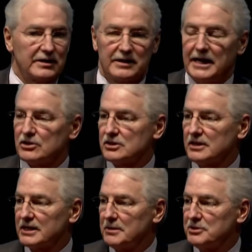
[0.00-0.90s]
Care
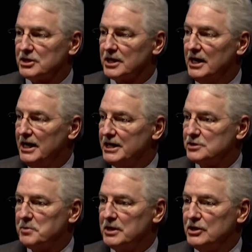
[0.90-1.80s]
Select imaging is
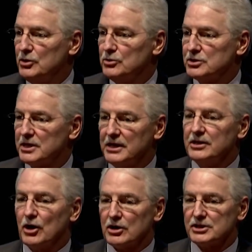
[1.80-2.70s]
being used in
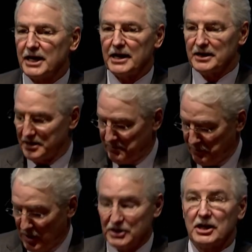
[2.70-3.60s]
the RScan
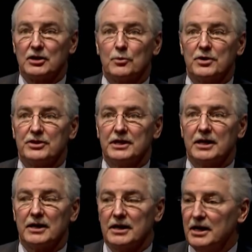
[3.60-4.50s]
project with
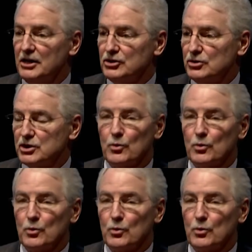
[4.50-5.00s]
the Choosing